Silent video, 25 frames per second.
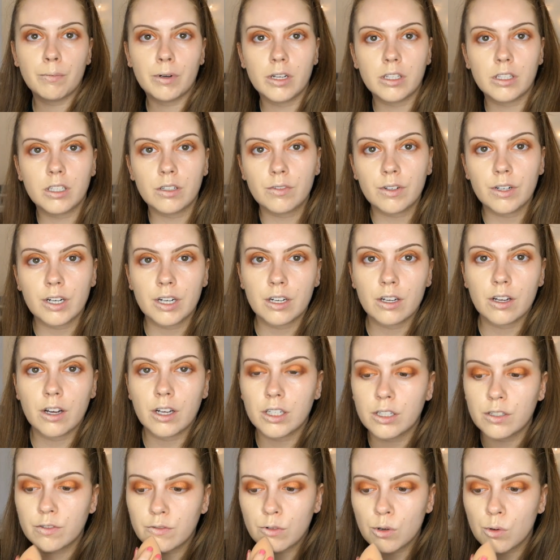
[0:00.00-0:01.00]
But it's a really
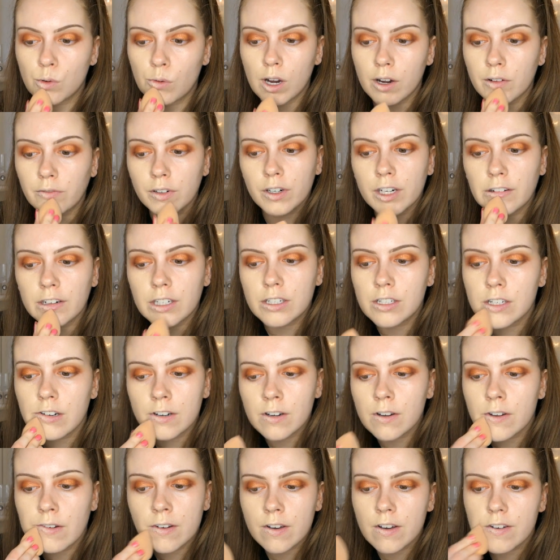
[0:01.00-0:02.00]
nice full coverage
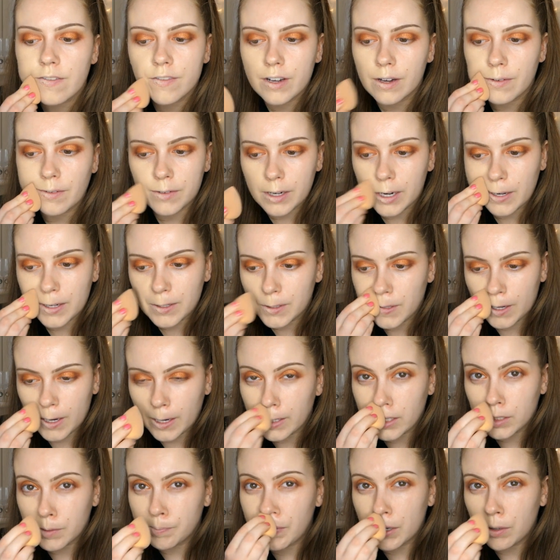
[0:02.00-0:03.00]
foundation,
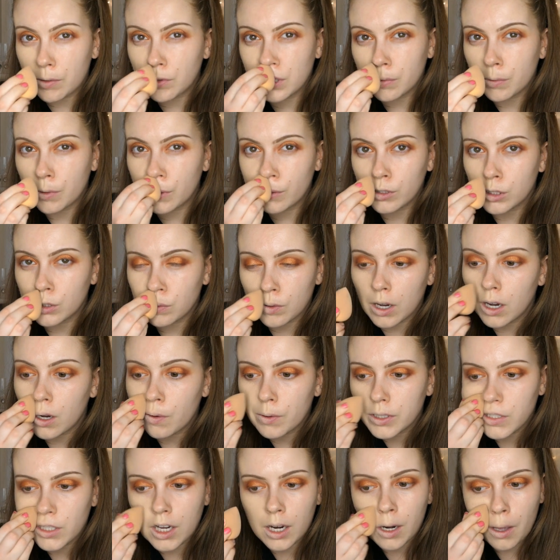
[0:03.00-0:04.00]
and it's buildable as
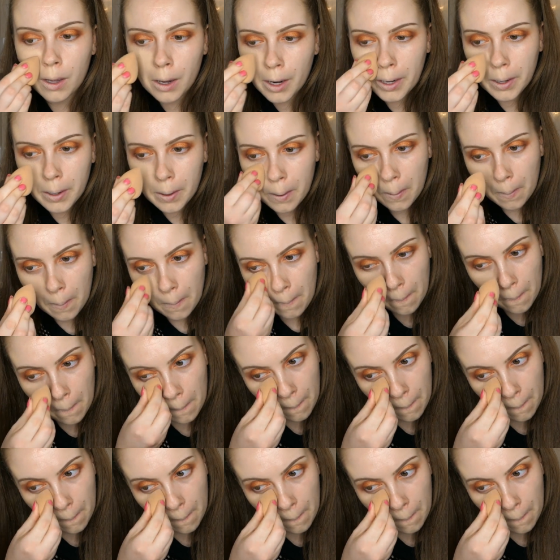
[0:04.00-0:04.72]
well, which I like.